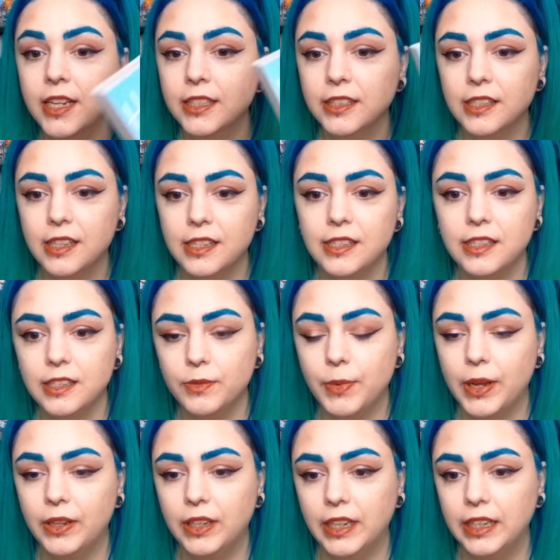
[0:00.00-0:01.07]
So this is
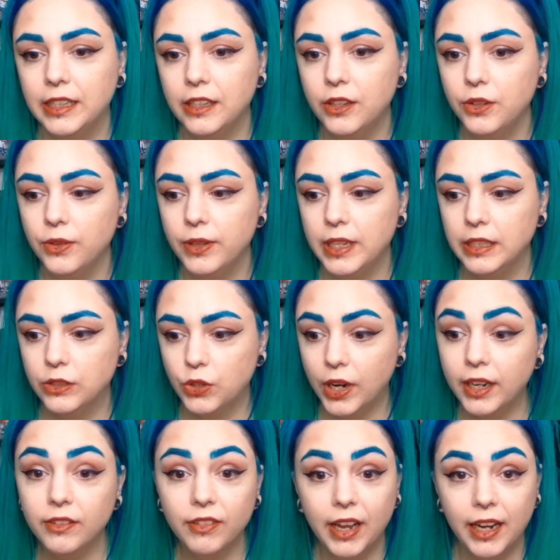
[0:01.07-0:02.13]
about a lady who is
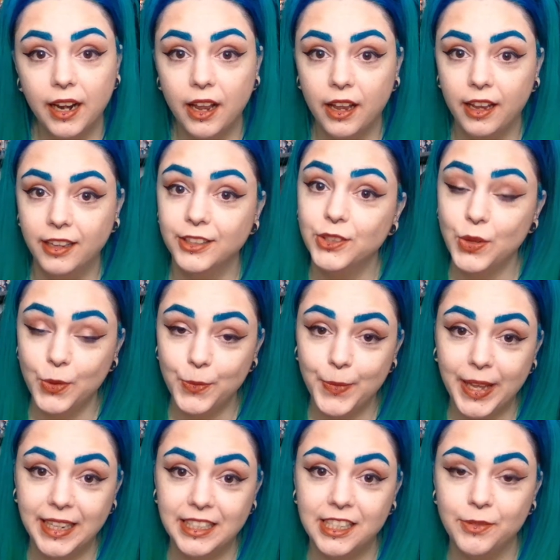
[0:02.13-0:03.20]
trying to find her
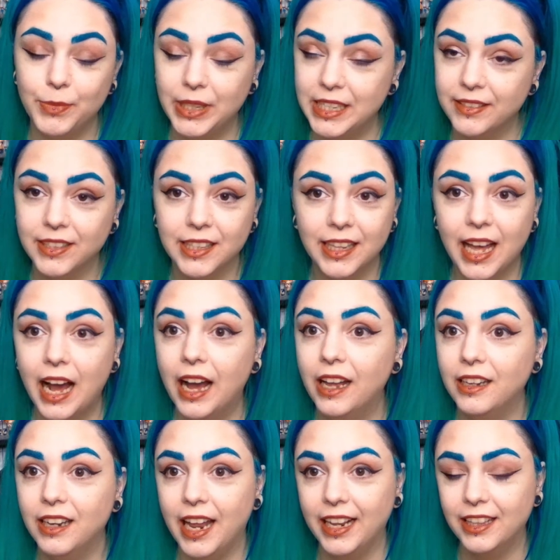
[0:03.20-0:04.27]
soulmate. She believes in
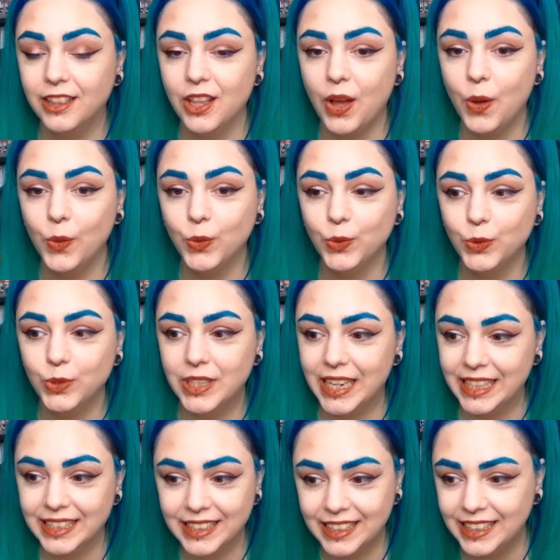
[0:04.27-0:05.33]
that, like the whole
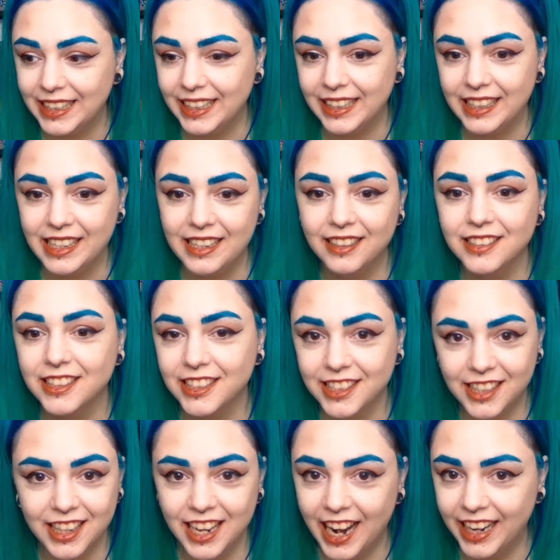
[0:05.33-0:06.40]
destiny
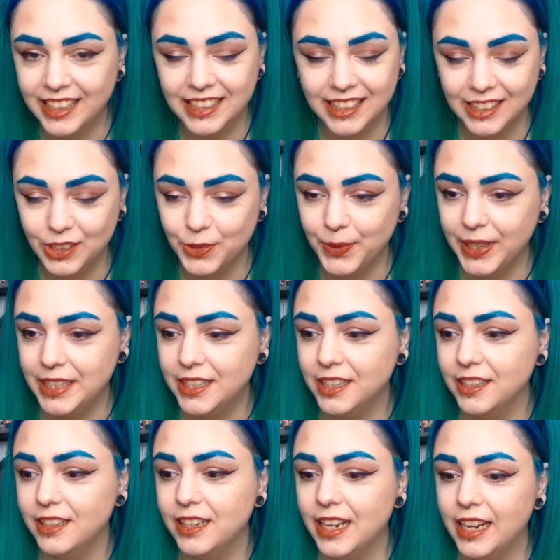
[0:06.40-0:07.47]
like
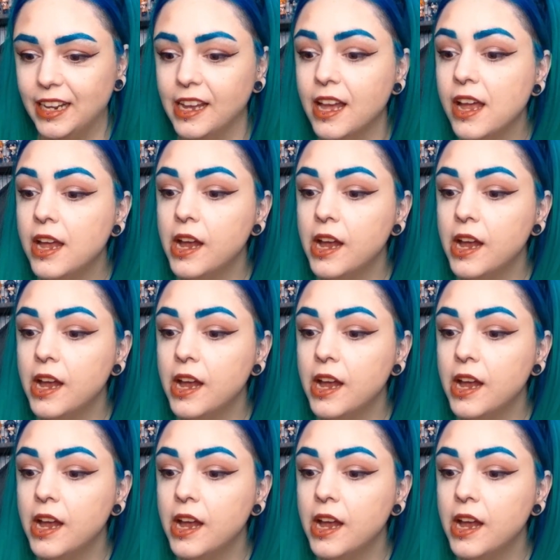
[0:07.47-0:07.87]
situation thing.